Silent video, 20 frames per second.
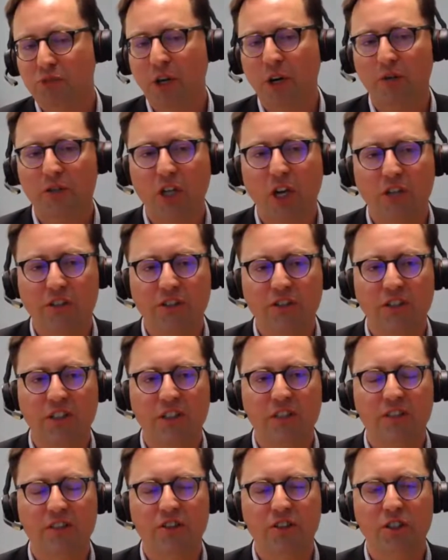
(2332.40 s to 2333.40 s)
talk to
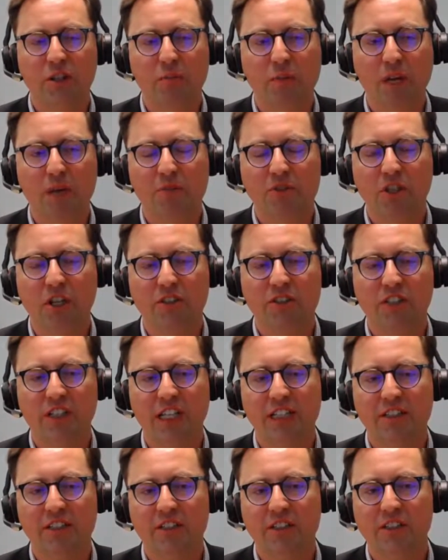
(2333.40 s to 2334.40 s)
the paper, talk to the
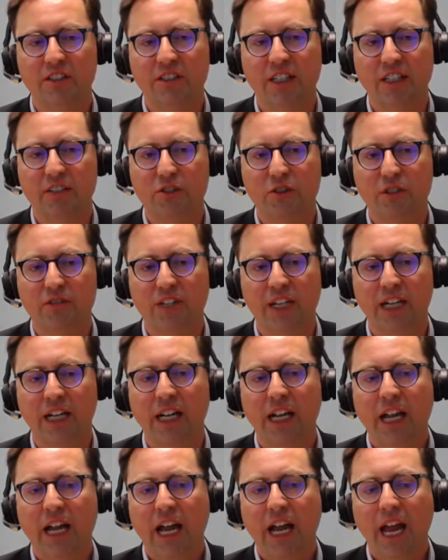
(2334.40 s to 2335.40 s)
editors, that sort of thing.
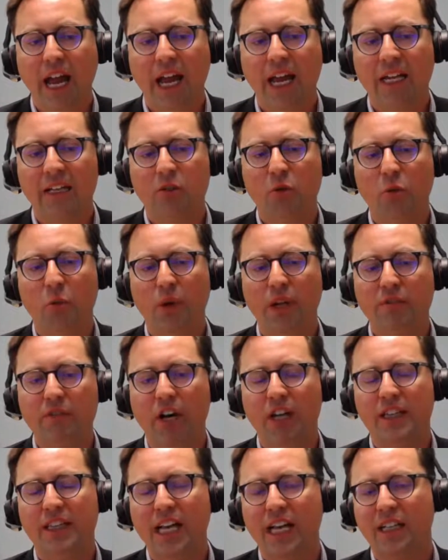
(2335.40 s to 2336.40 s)
And we've
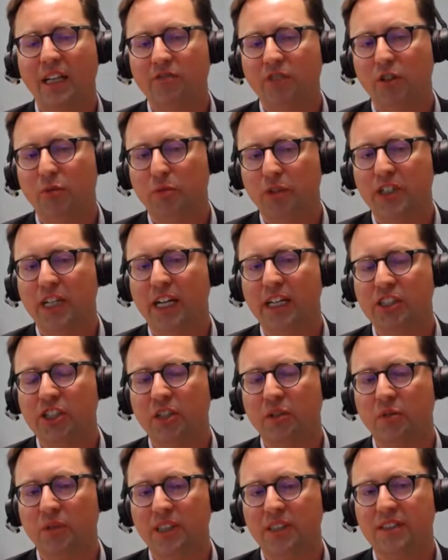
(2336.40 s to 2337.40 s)
got that level of
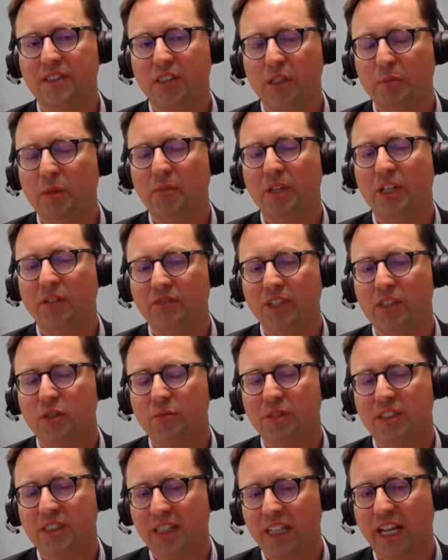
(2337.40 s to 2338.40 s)
protection with CPP
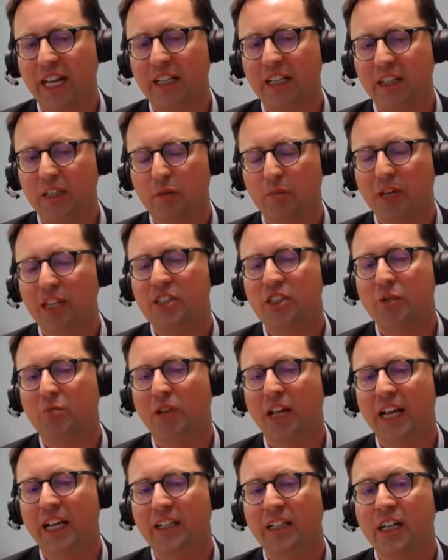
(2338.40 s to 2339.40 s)
Investments and the Canada Pension
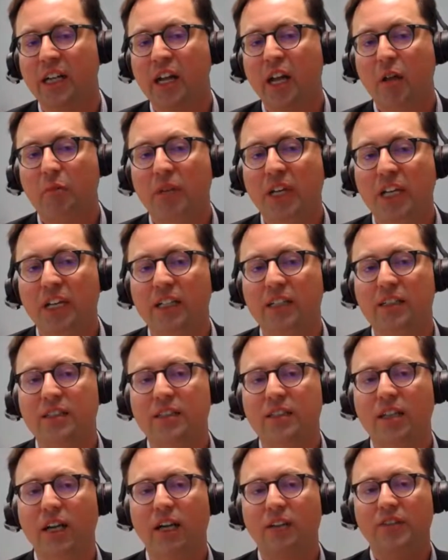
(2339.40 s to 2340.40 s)
Plan
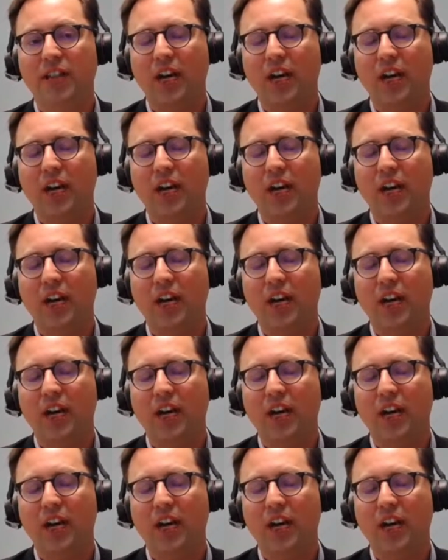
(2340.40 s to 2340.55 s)
because of that